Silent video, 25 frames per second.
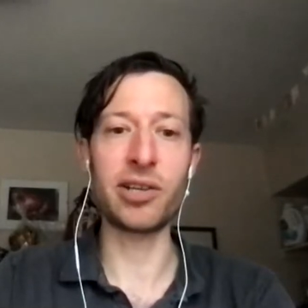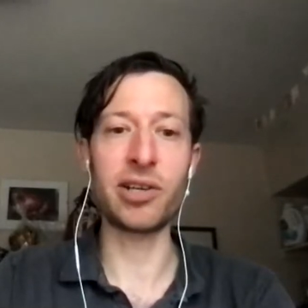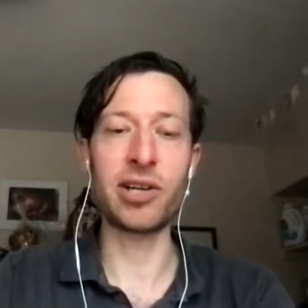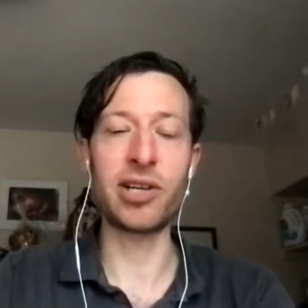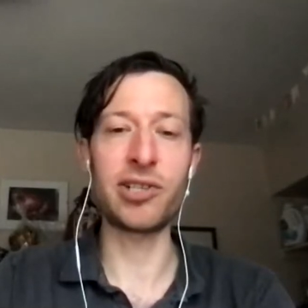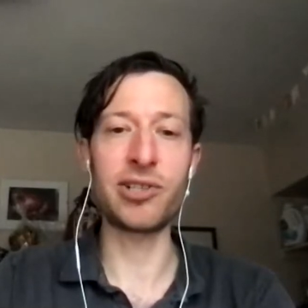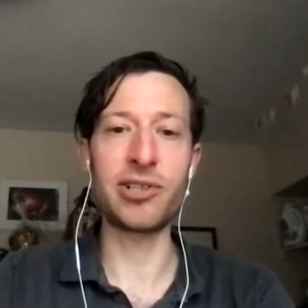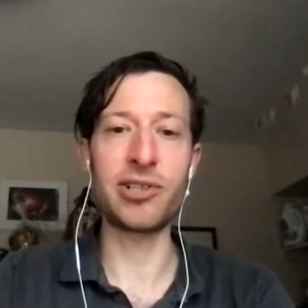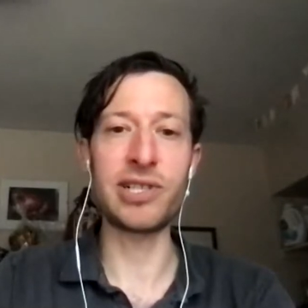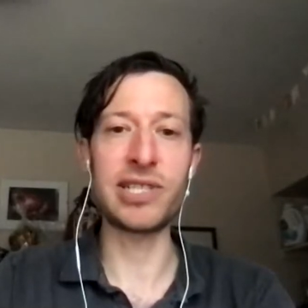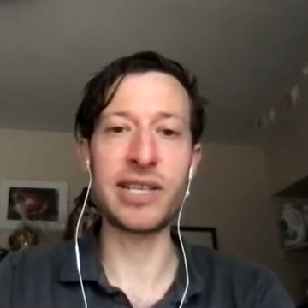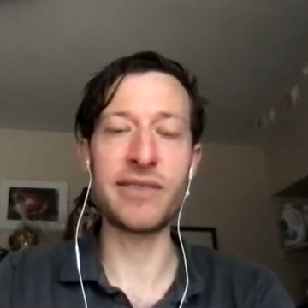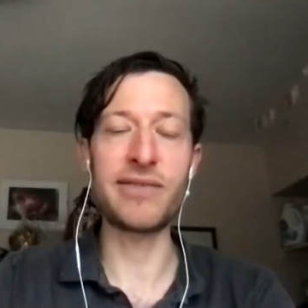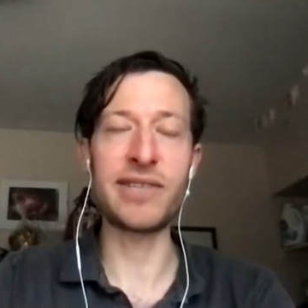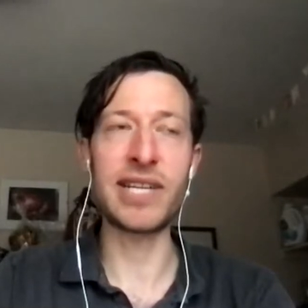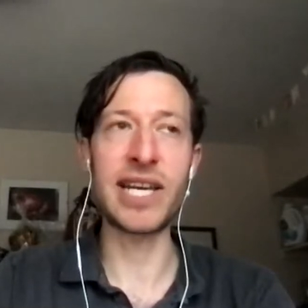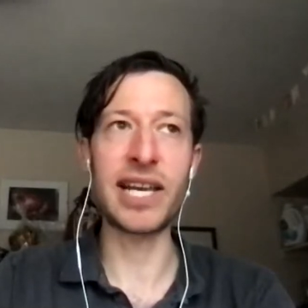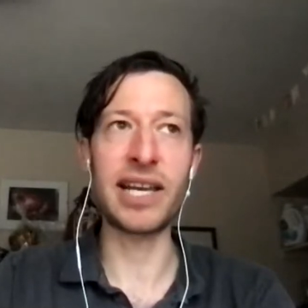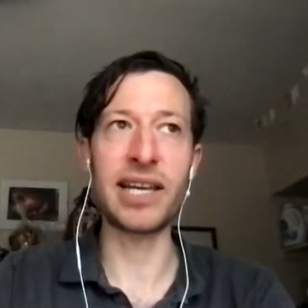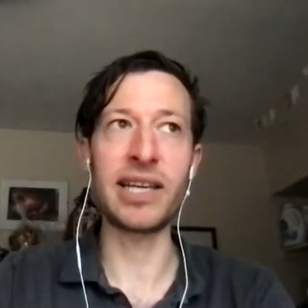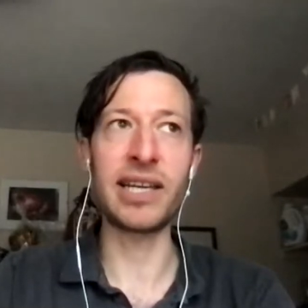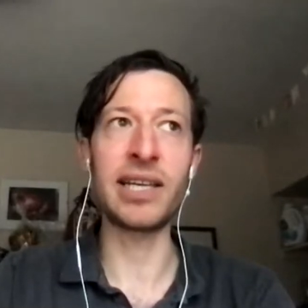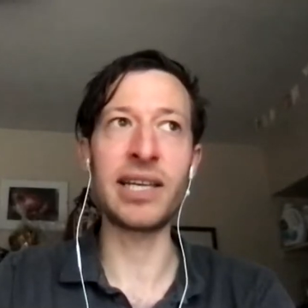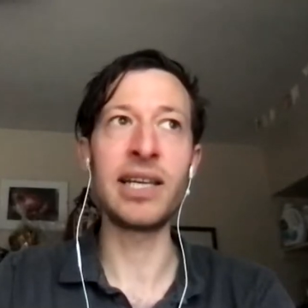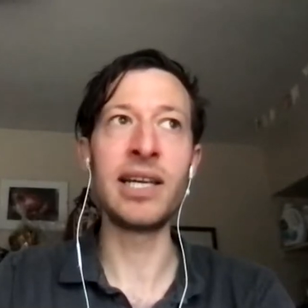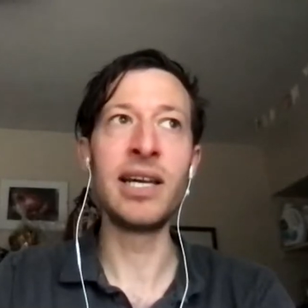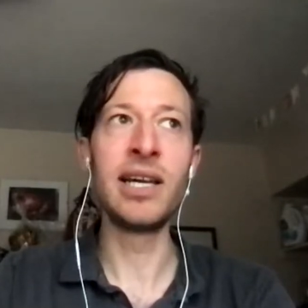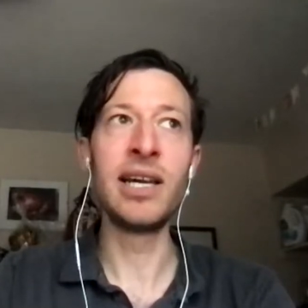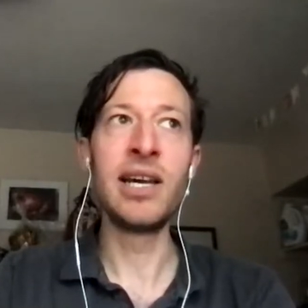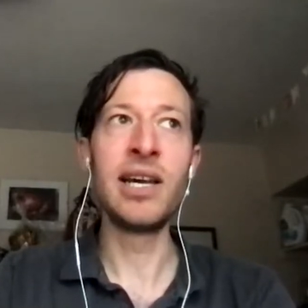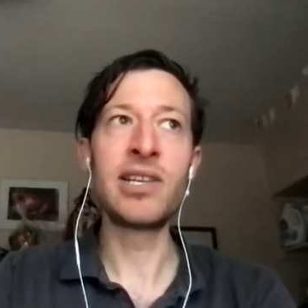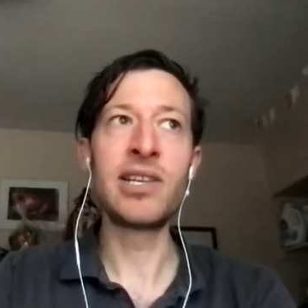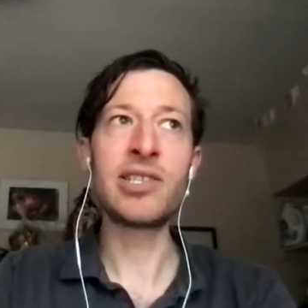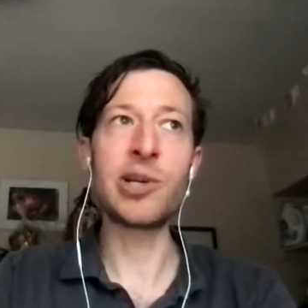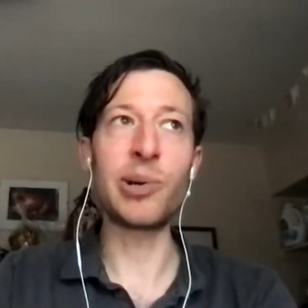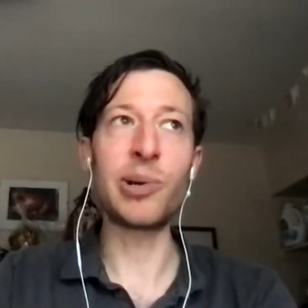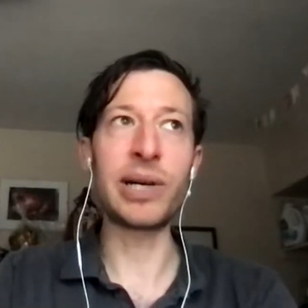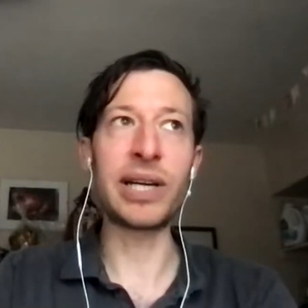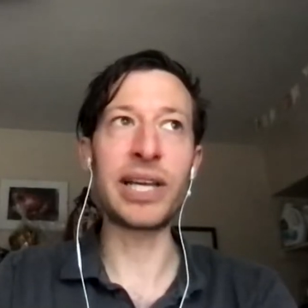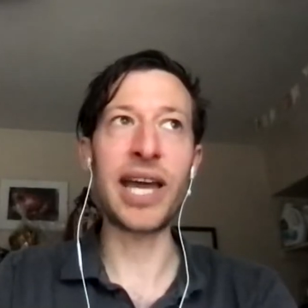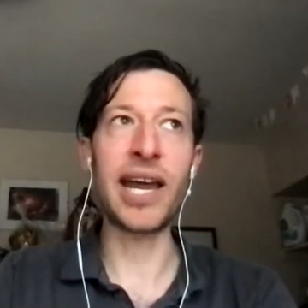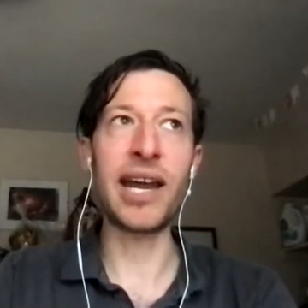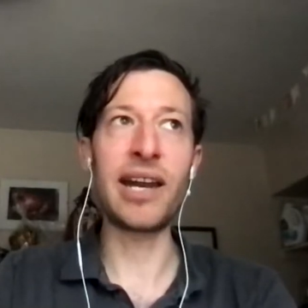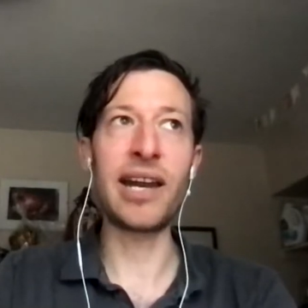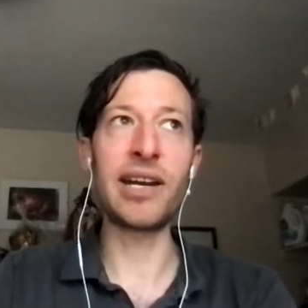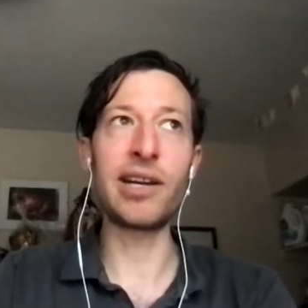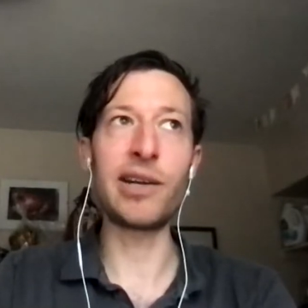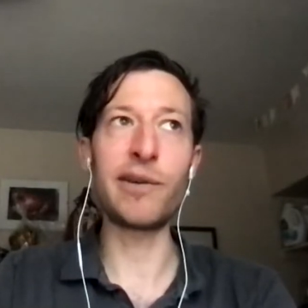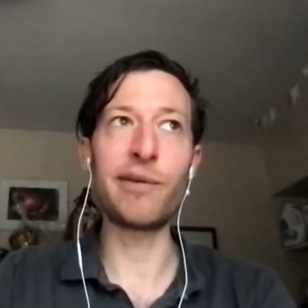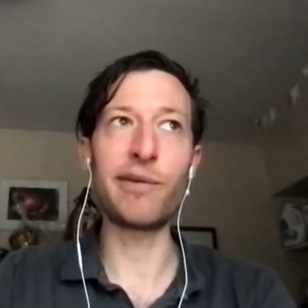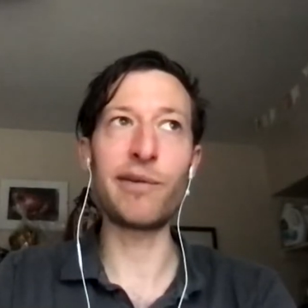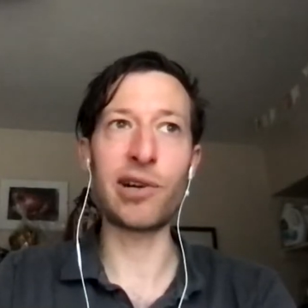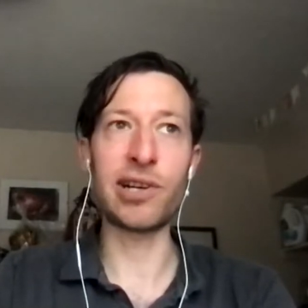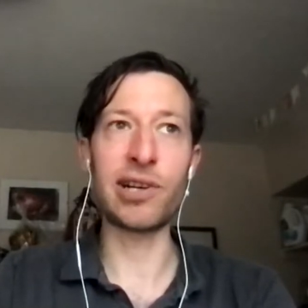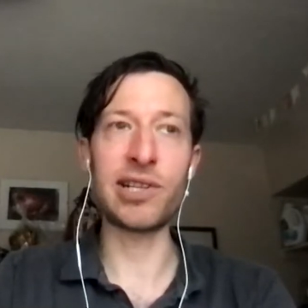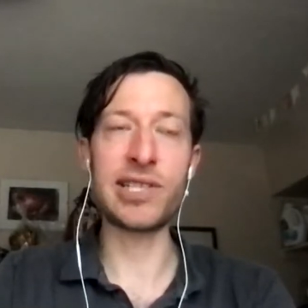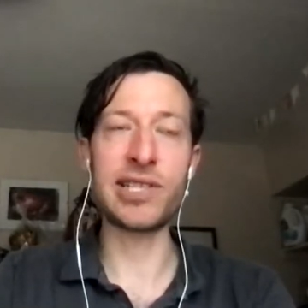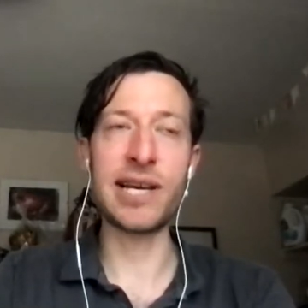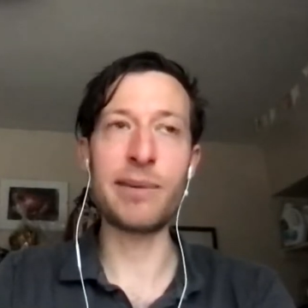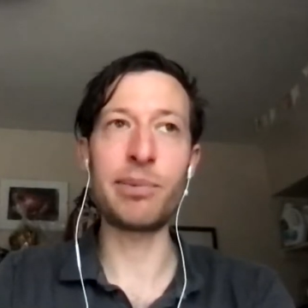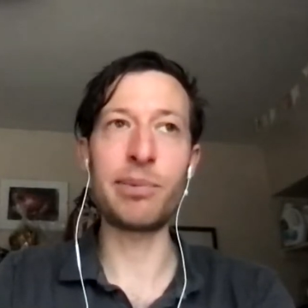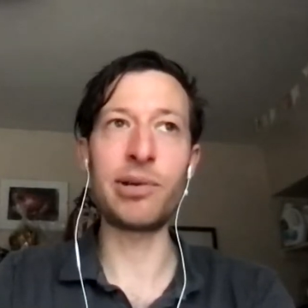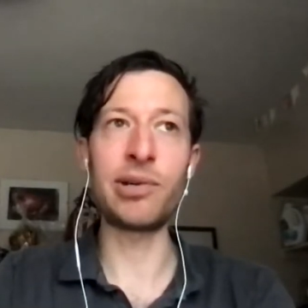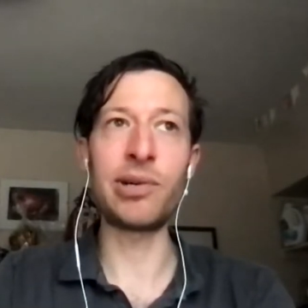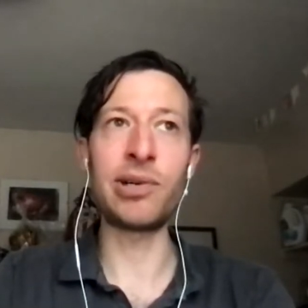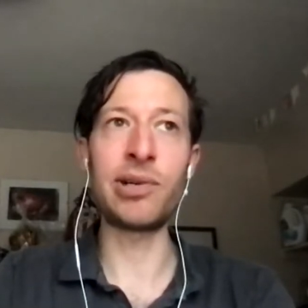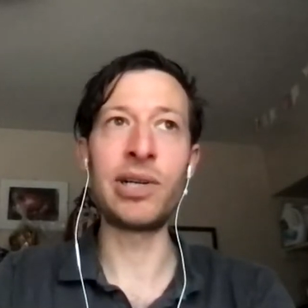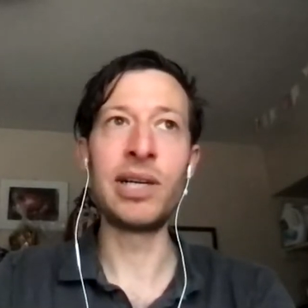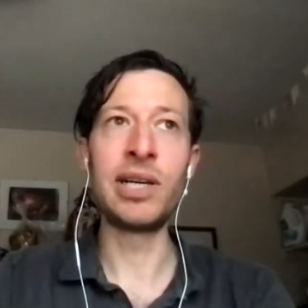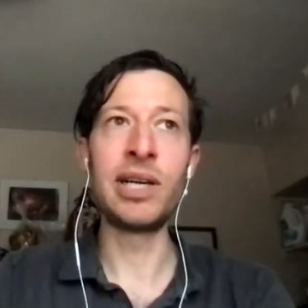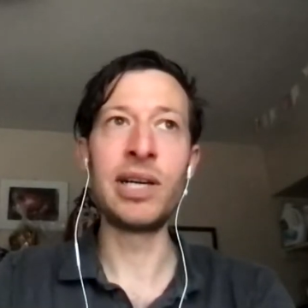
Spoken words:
countries have taken. So in Canada, for example,